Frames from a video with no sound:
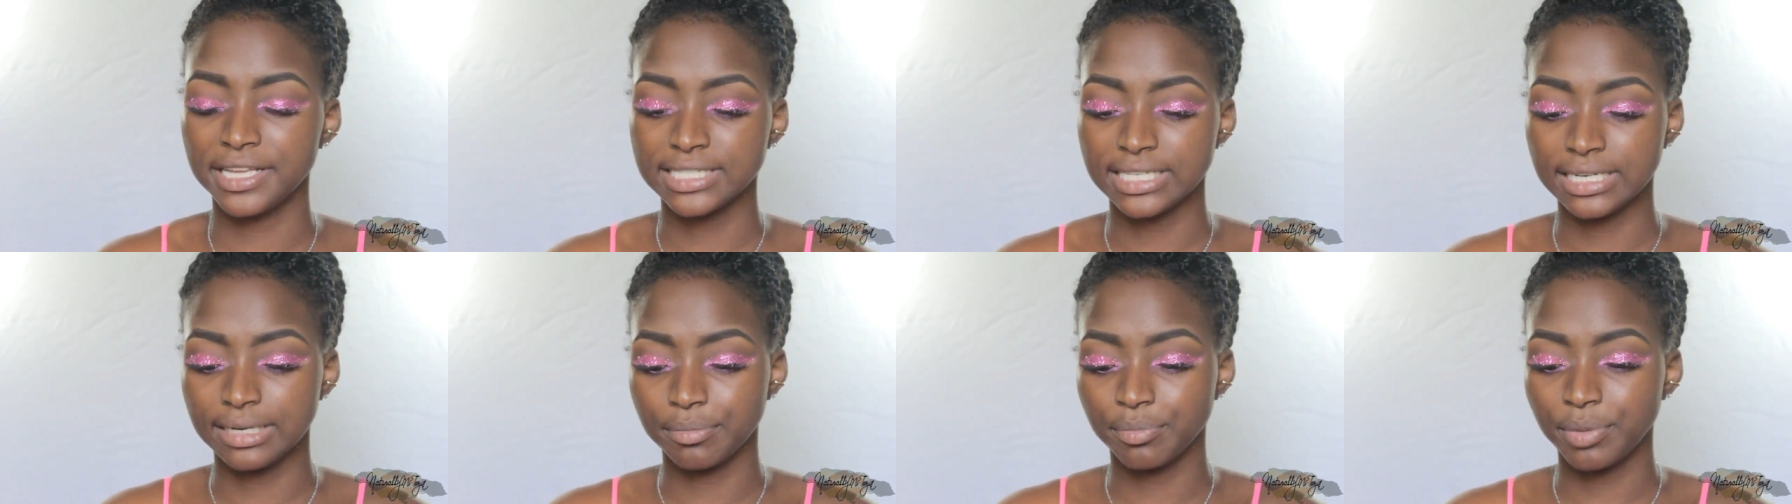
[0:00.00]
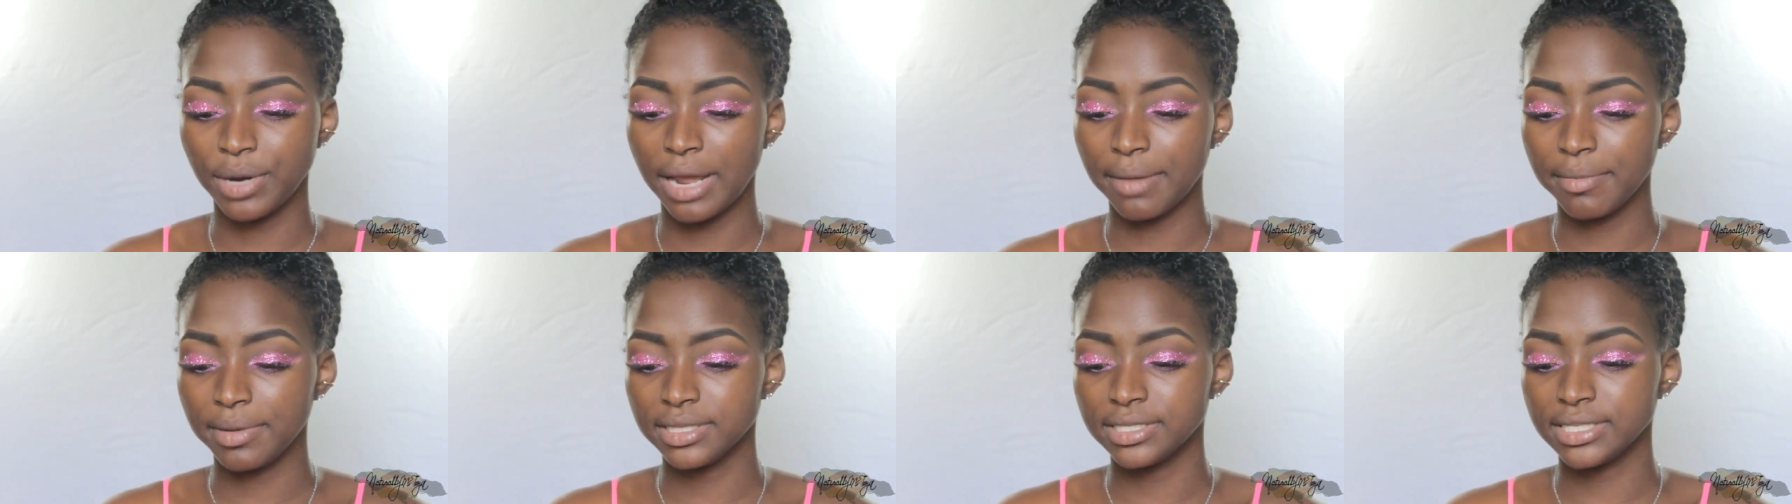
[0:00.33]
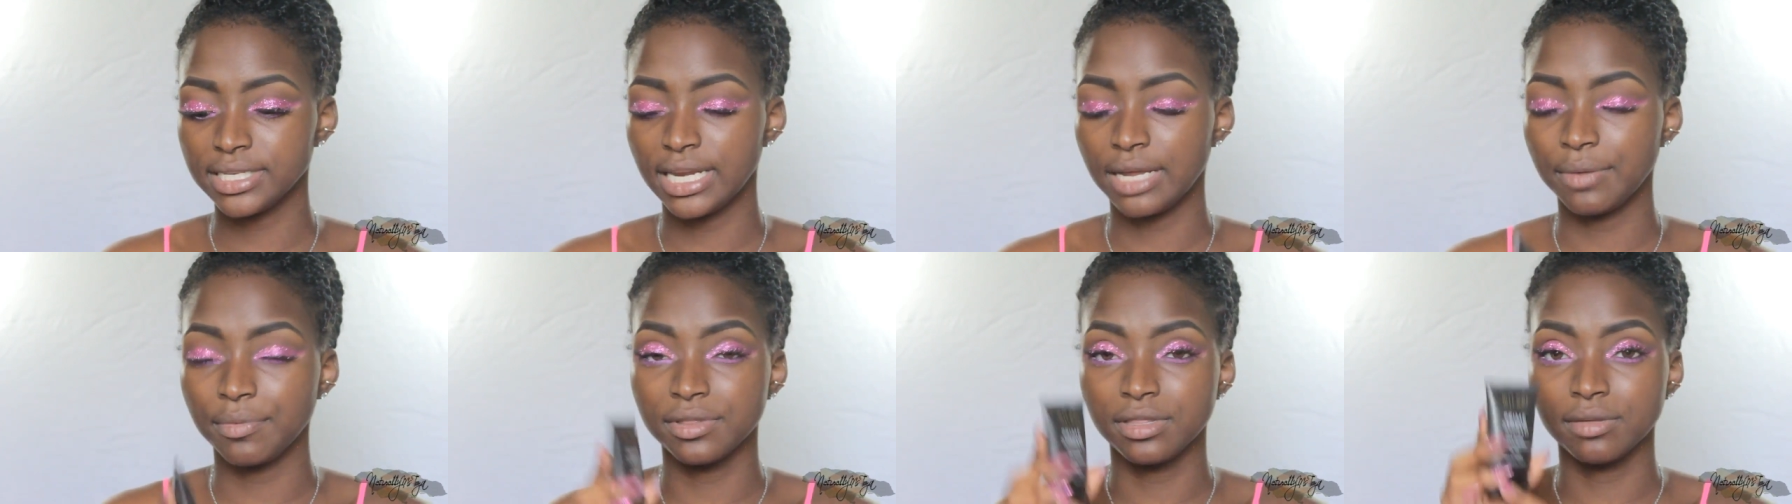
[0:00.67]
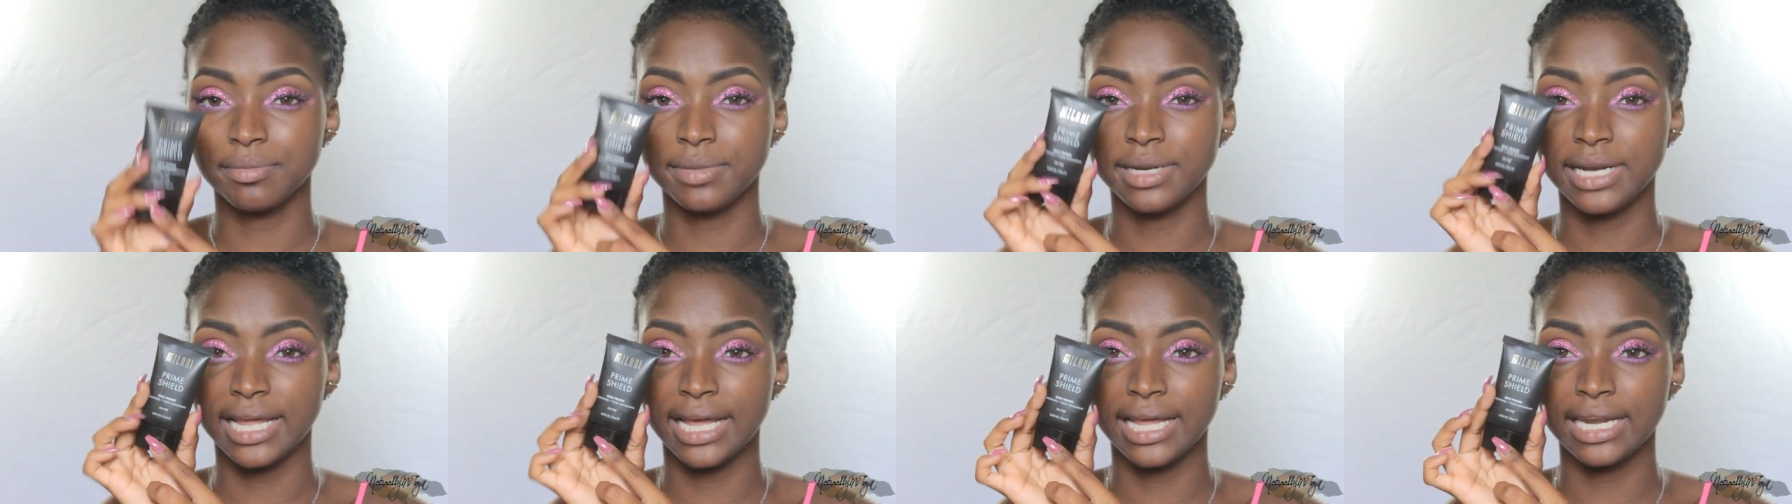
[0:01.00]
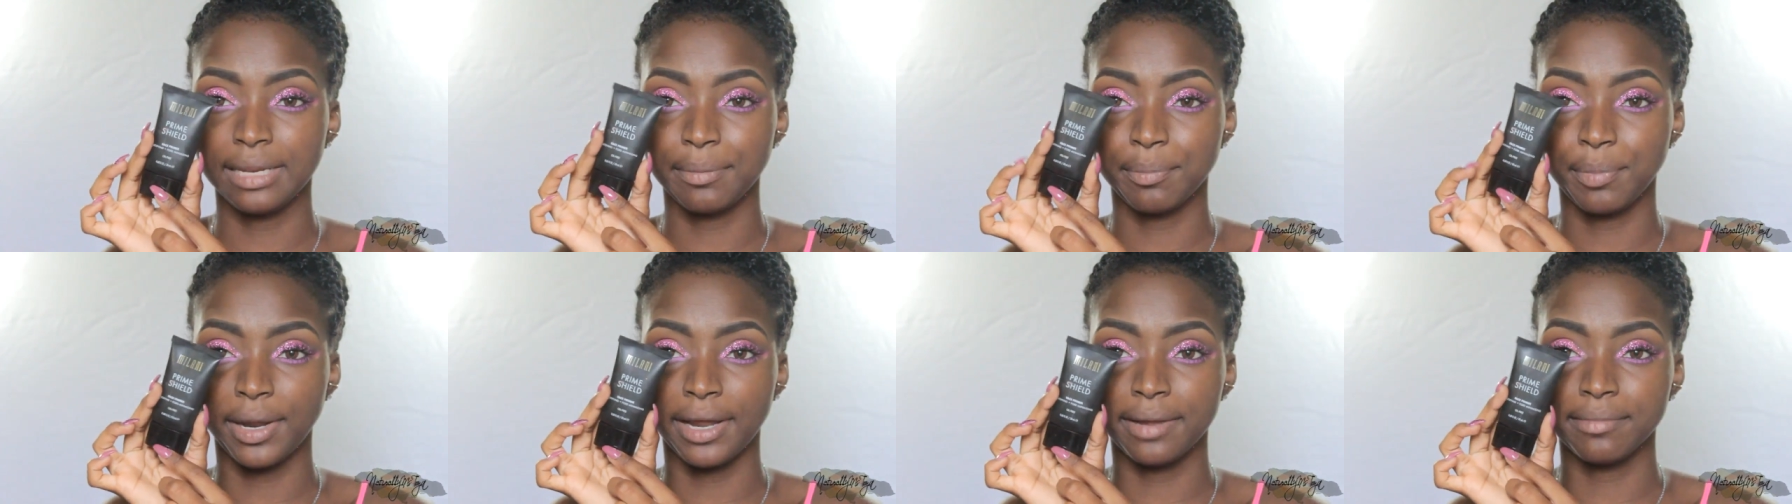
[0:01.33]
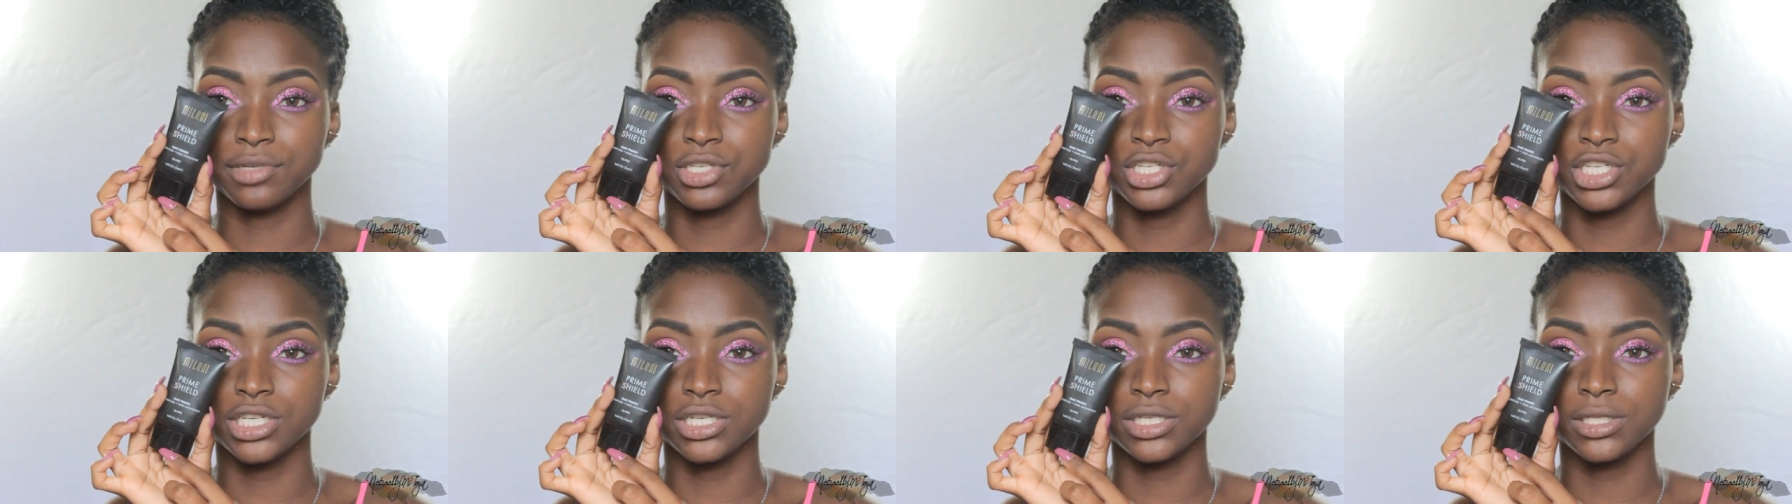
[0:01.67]
and I'm priming today with the Milani Prime
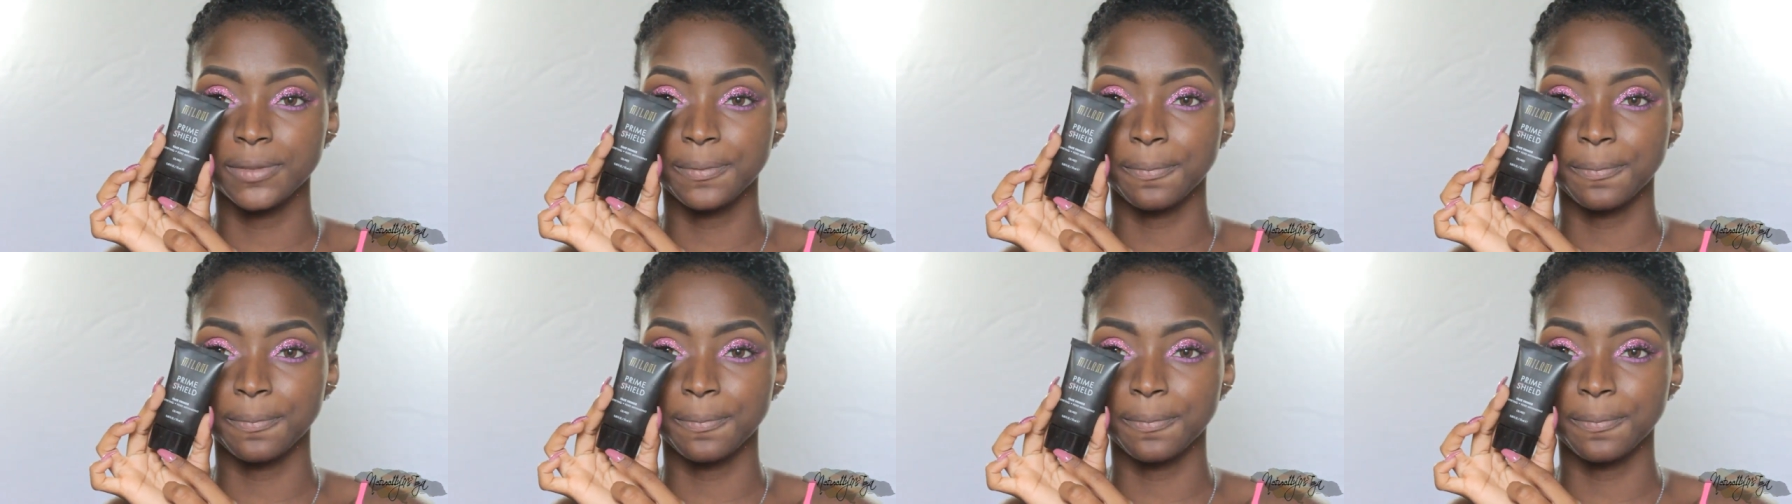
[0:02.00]
Shield.